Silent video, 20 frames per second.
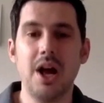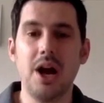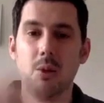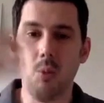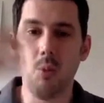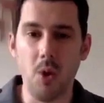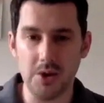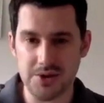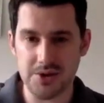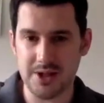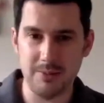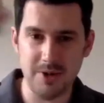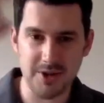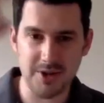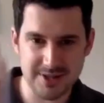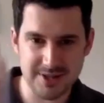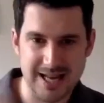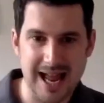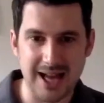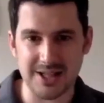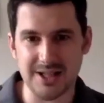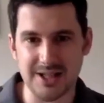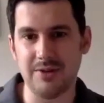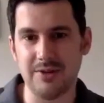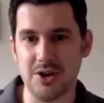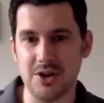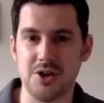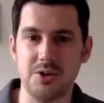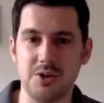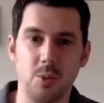What's the most
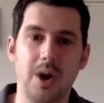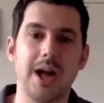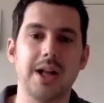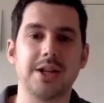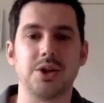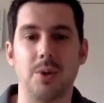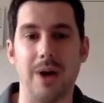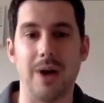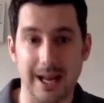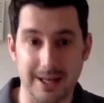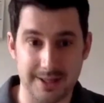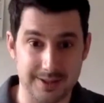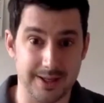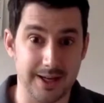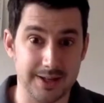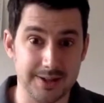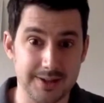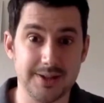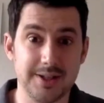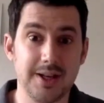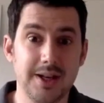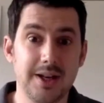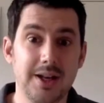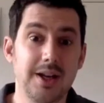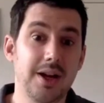tax-efficient way to access